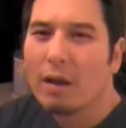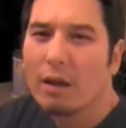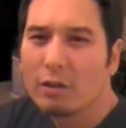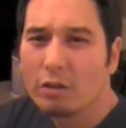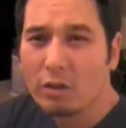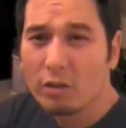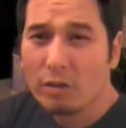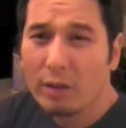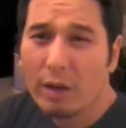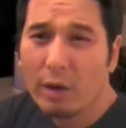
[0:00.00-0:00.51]

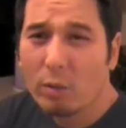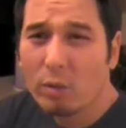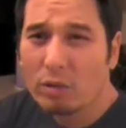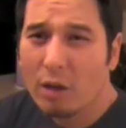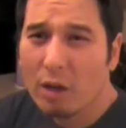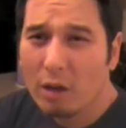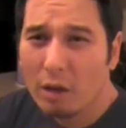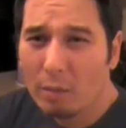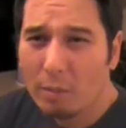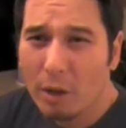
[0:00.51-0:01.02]
So today we're
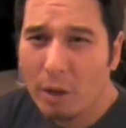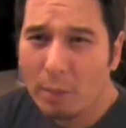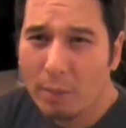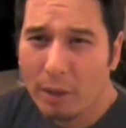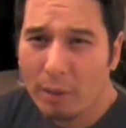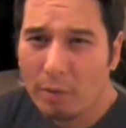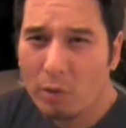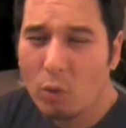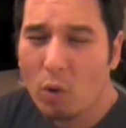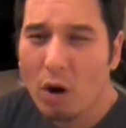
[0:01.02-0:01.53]
talking about
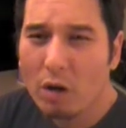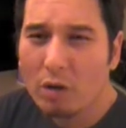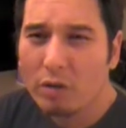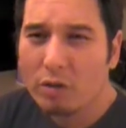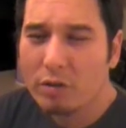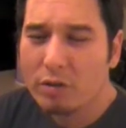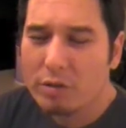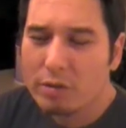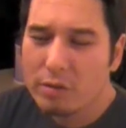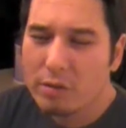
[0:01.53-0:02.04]
baby
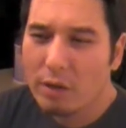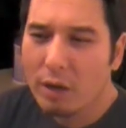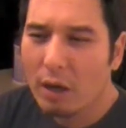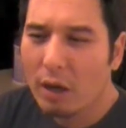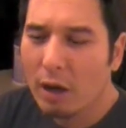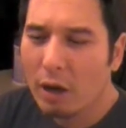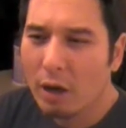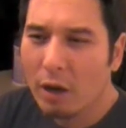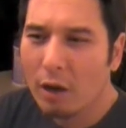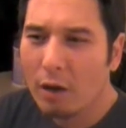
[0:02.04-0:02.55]
walkers,
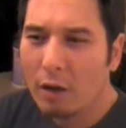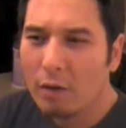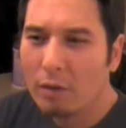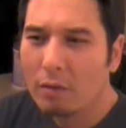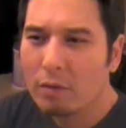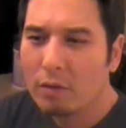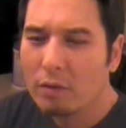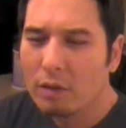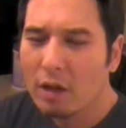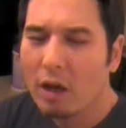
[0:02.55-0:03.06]

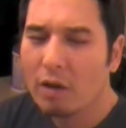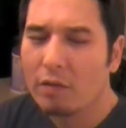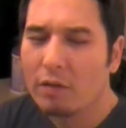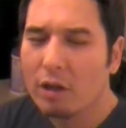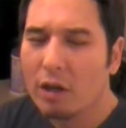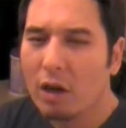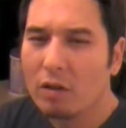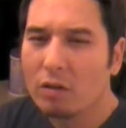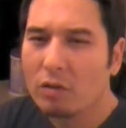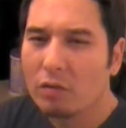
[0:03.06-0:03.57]
kind of a
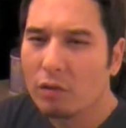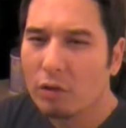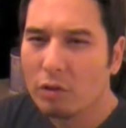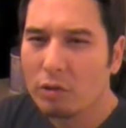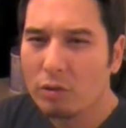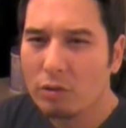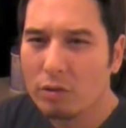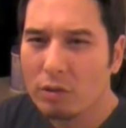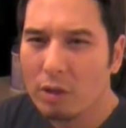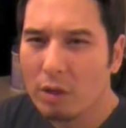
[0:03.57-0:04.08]

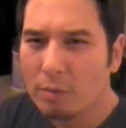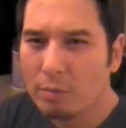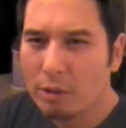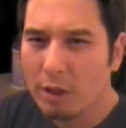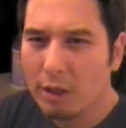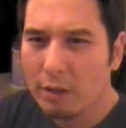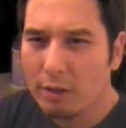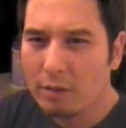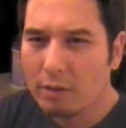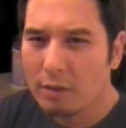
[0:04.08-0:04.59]
controversial
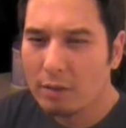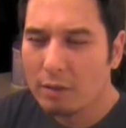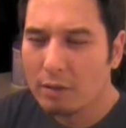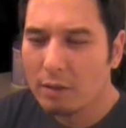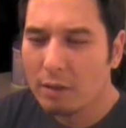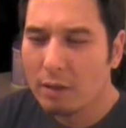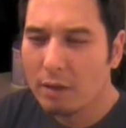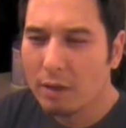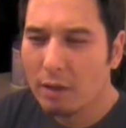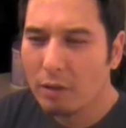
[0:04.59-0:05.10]
subject.
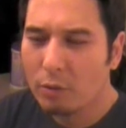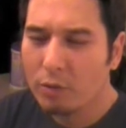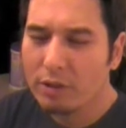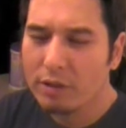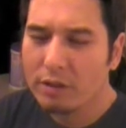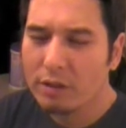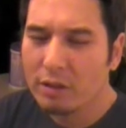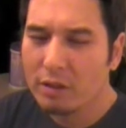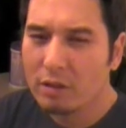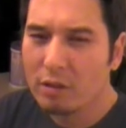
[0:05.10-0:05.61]
The
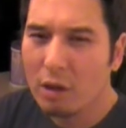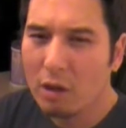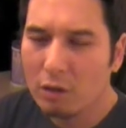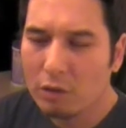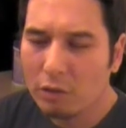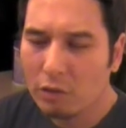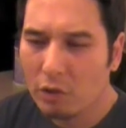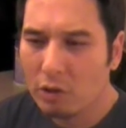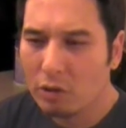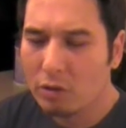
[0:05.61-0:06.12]
reason it's
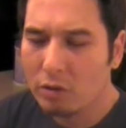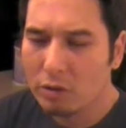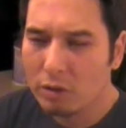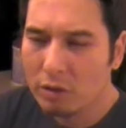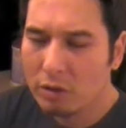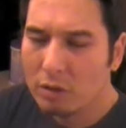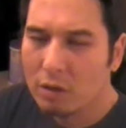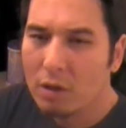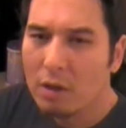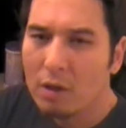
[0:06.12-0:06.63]
controversial
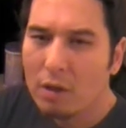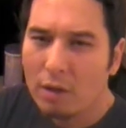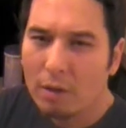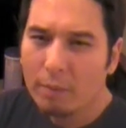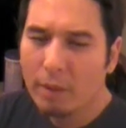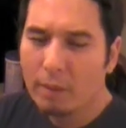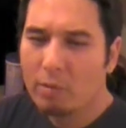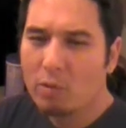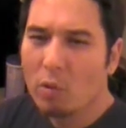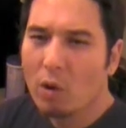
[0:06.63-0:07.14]
is
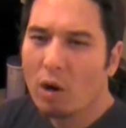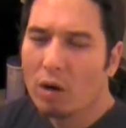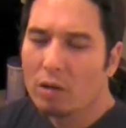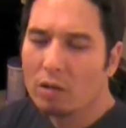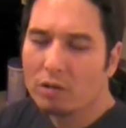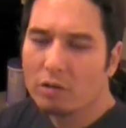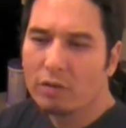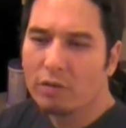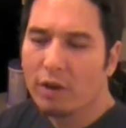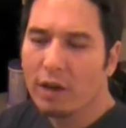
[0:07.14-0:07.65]
baby
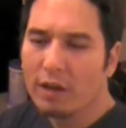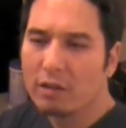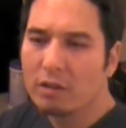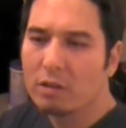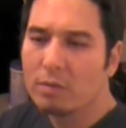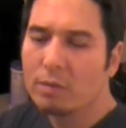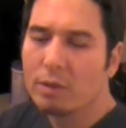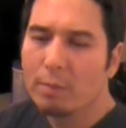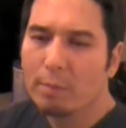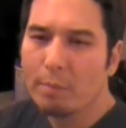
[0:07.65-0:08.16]
walkers have
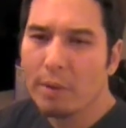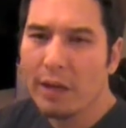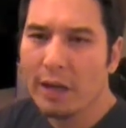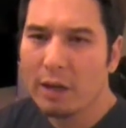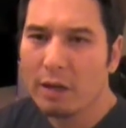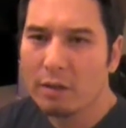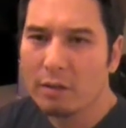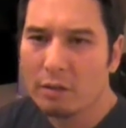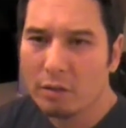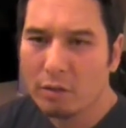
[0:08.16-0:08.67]
actually been
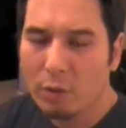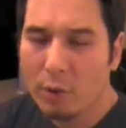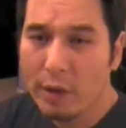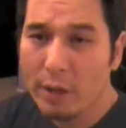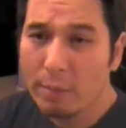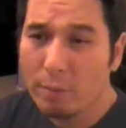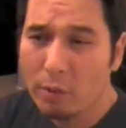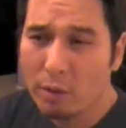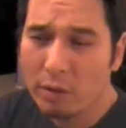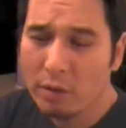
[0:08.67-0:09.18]
banned in
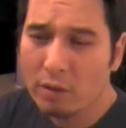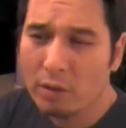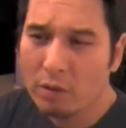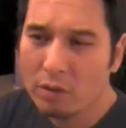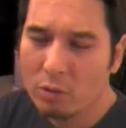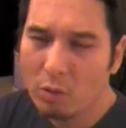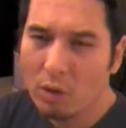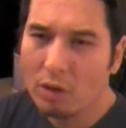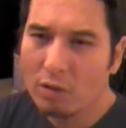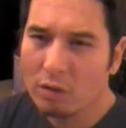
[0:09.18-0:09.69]
Great Britain
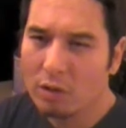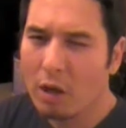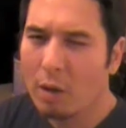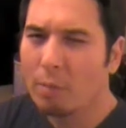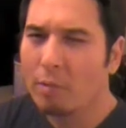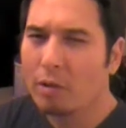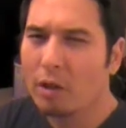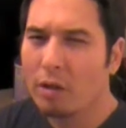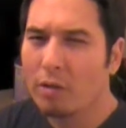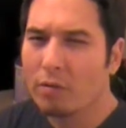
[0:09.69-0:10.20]
as well as a
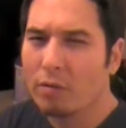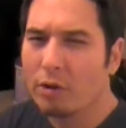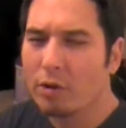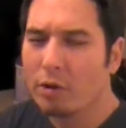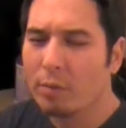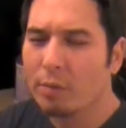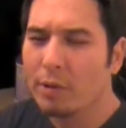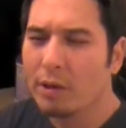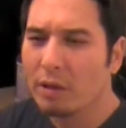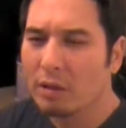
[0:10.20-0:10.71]
couple other
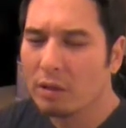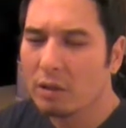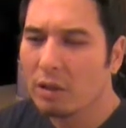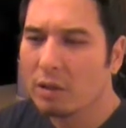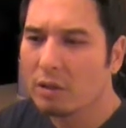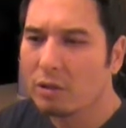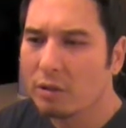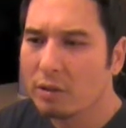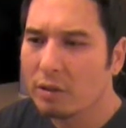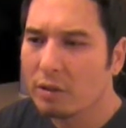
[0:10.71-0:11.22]
European
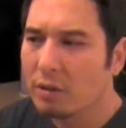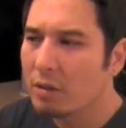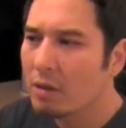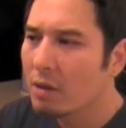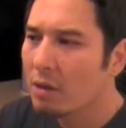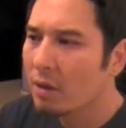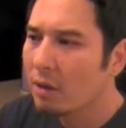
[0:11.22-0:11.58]
countries.